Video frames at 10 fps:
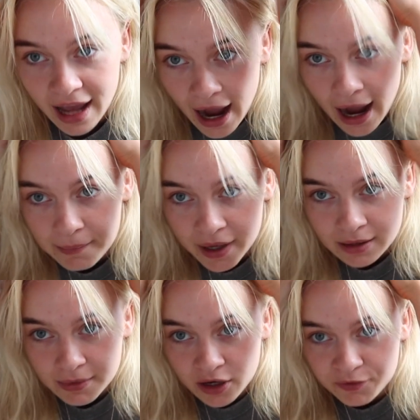am in
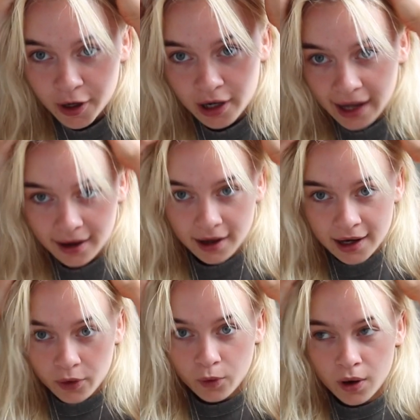the middle of putting like a
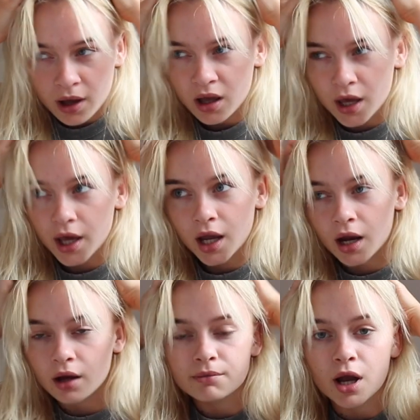little
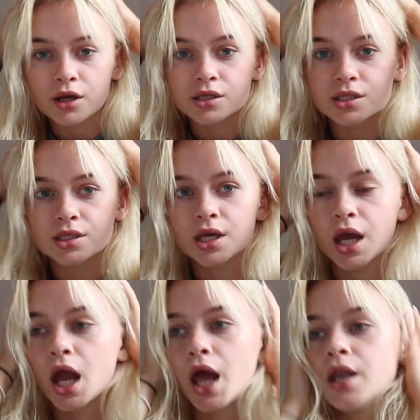hair mask
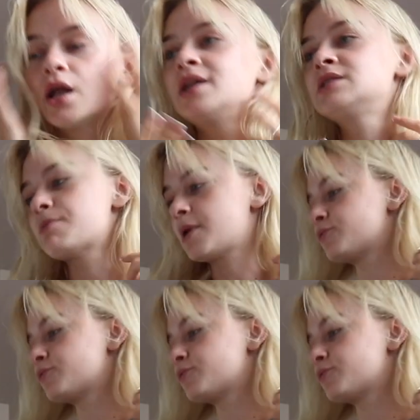in. I need to put my